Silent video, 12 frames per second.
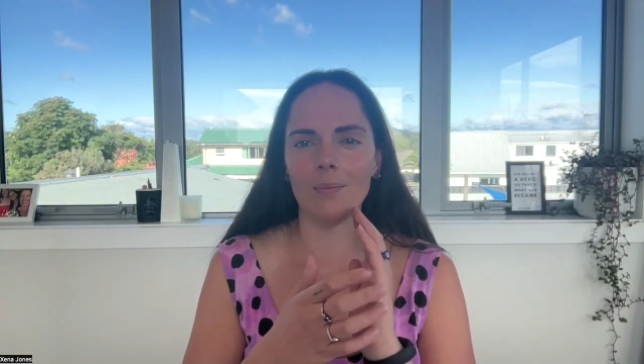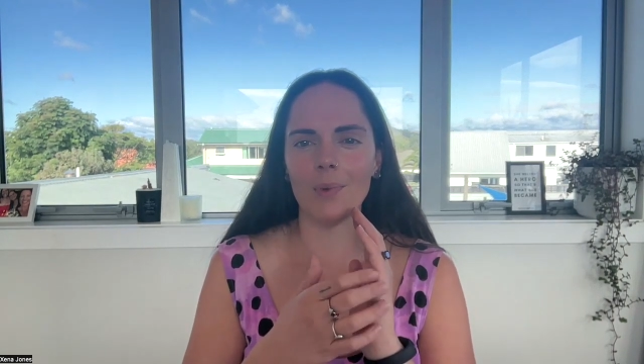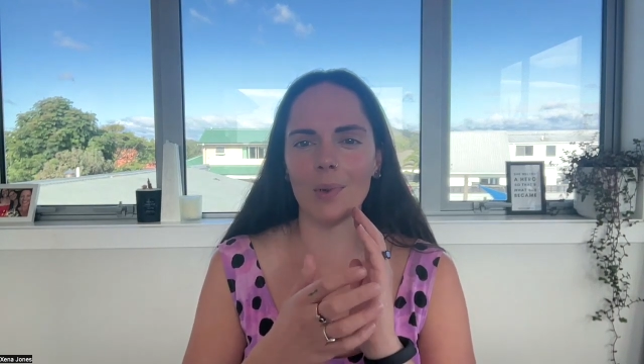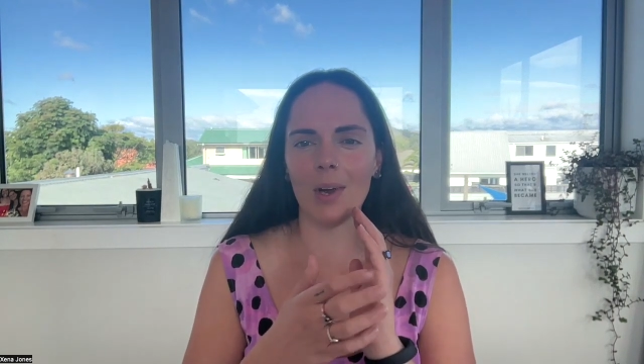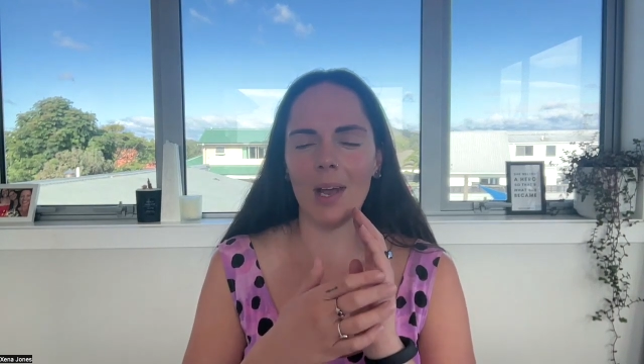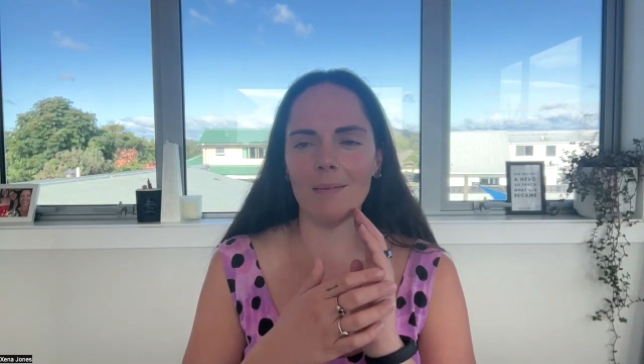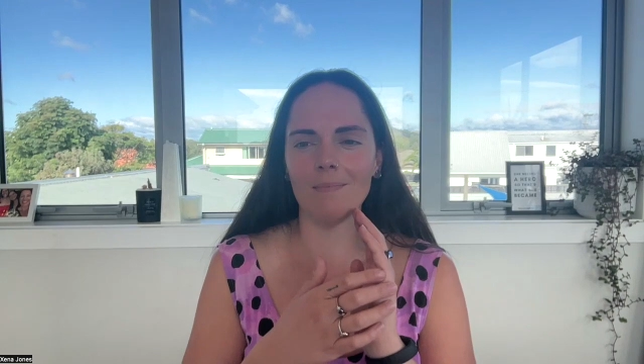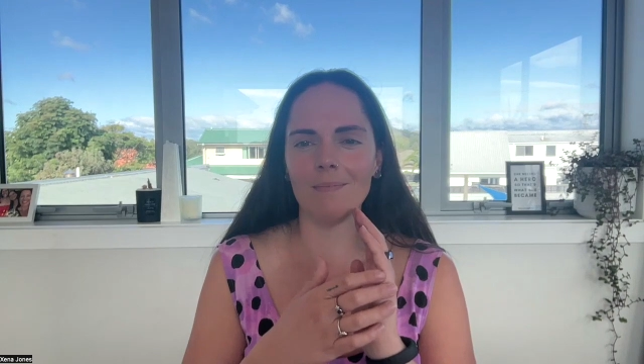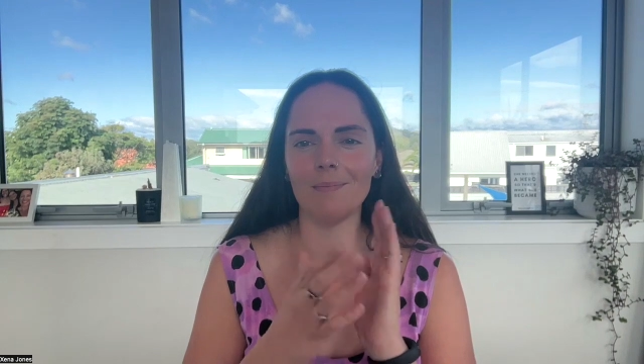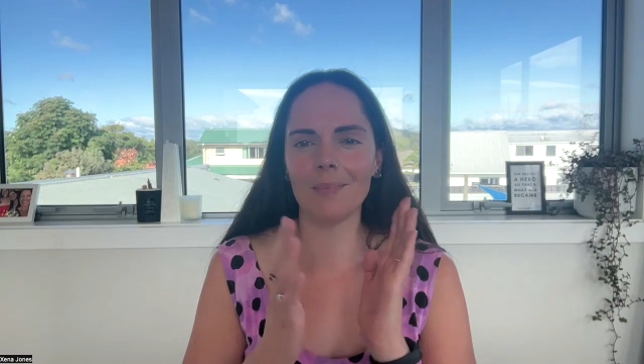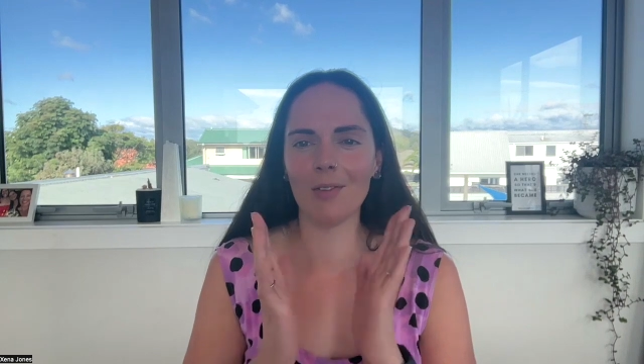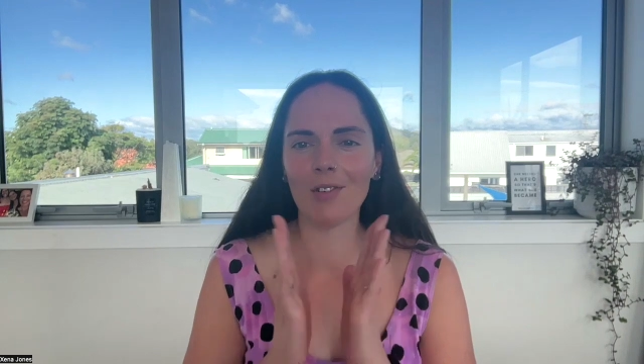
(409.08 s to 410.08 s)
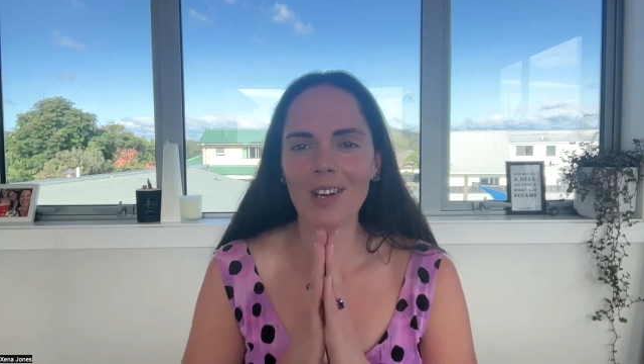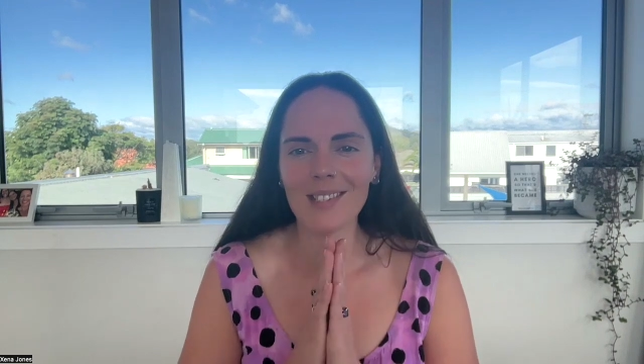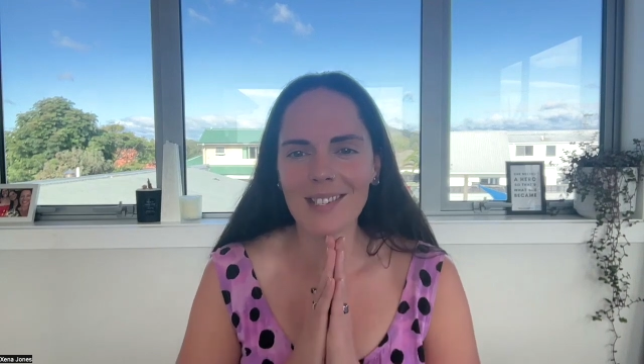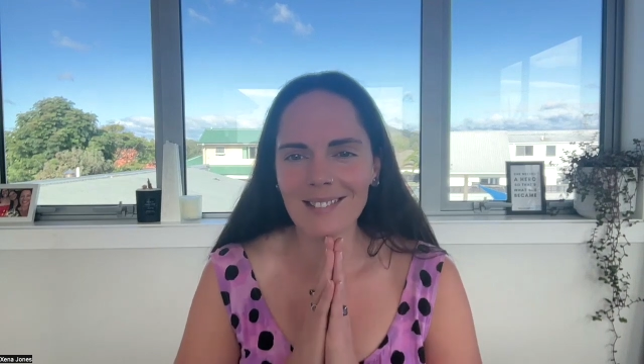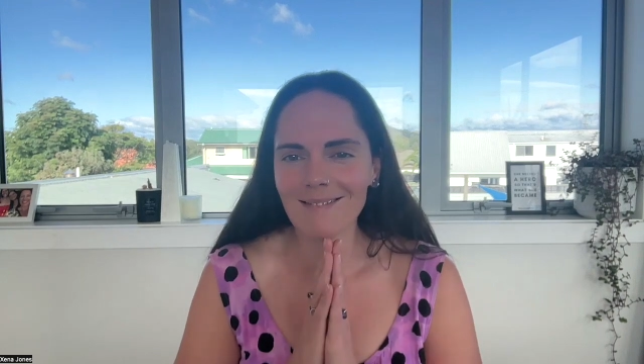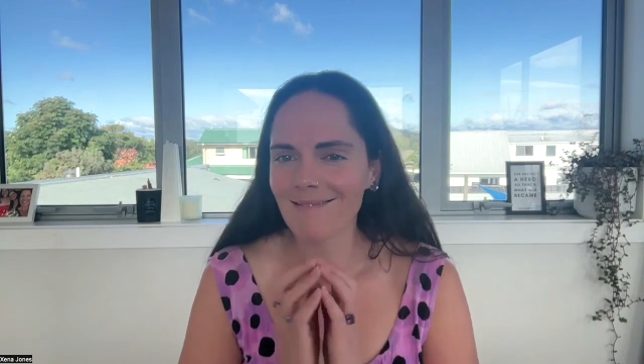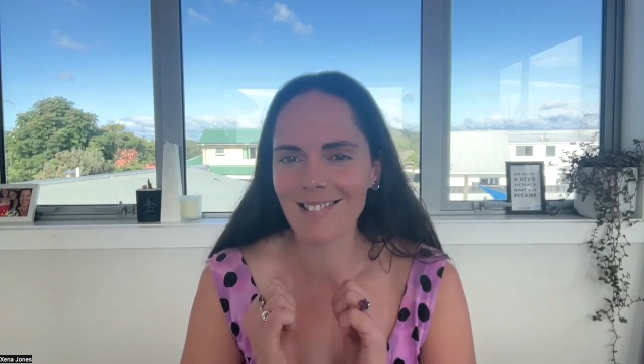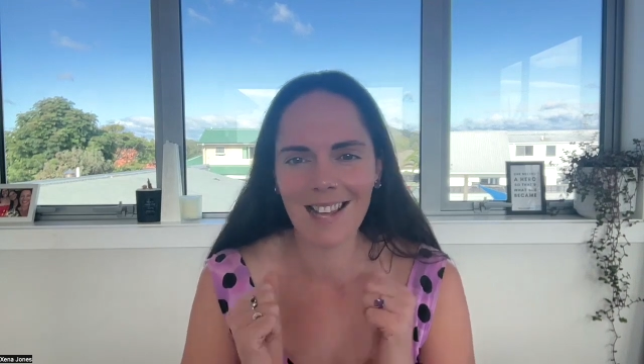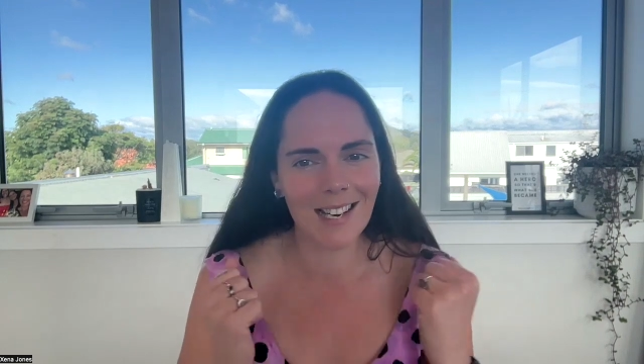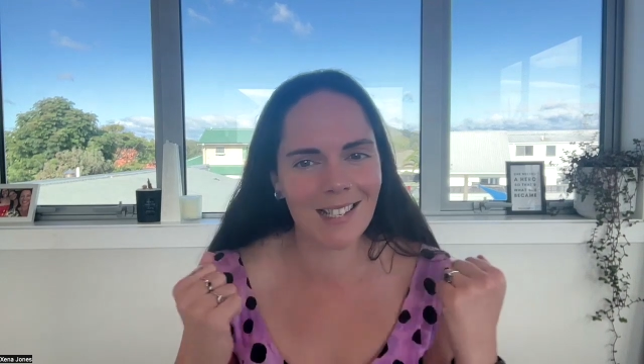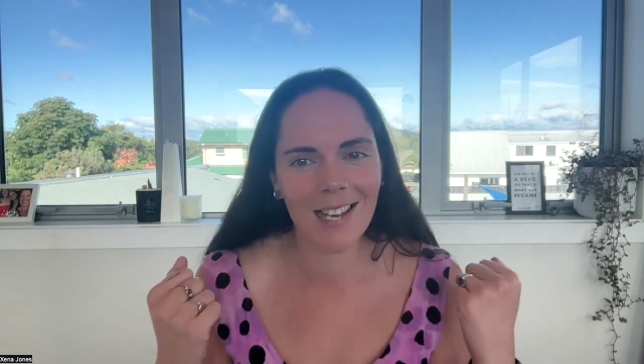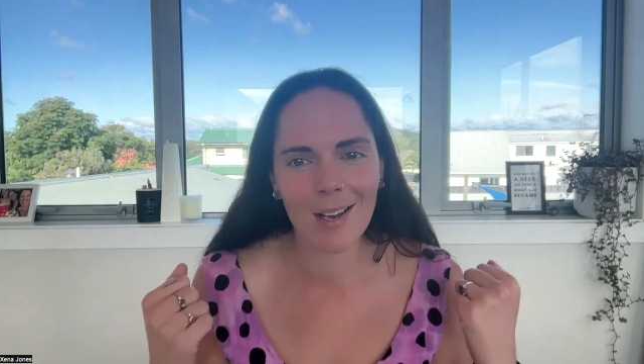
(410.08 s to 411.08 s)
All right, my friends,
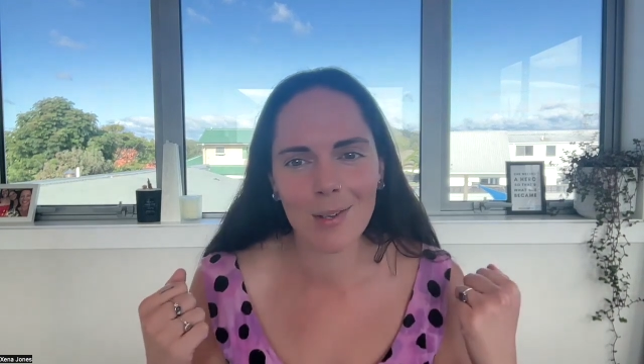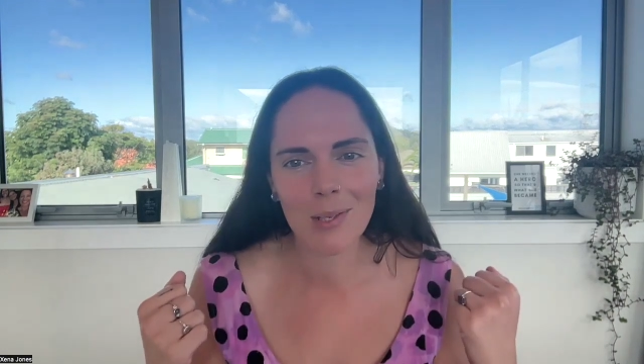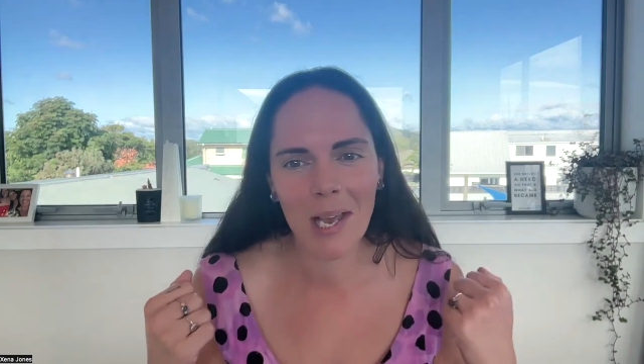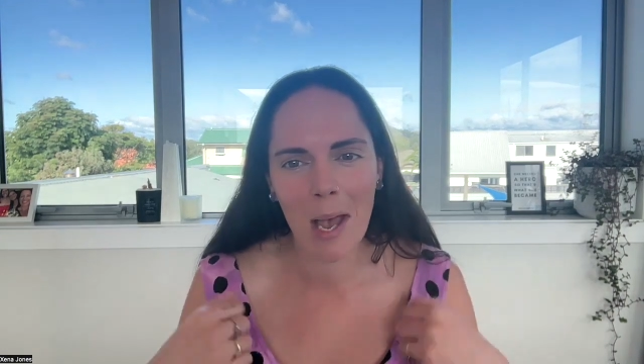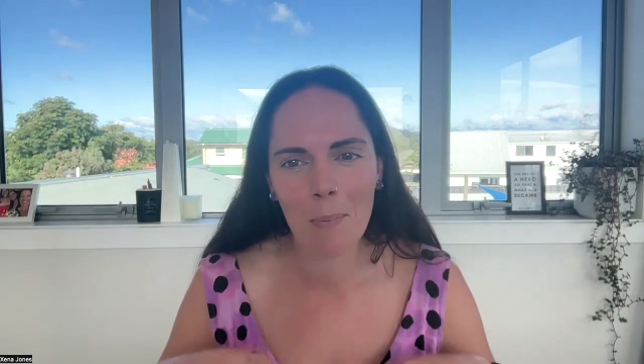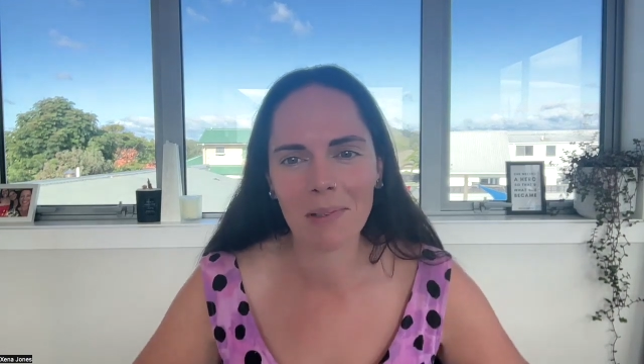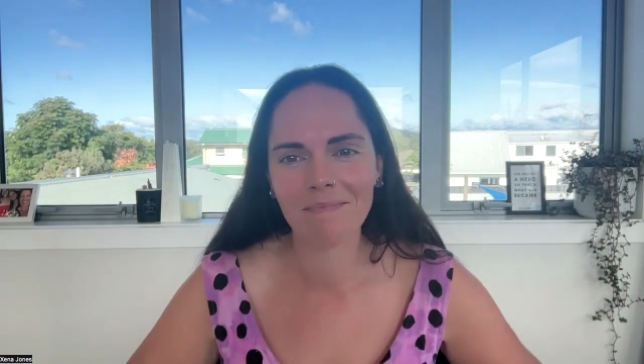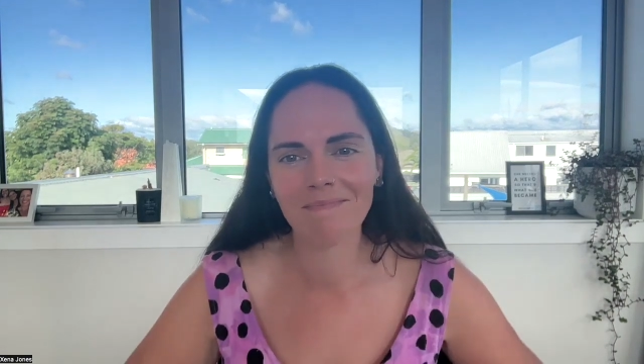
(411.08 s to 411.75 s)
that is how you tap.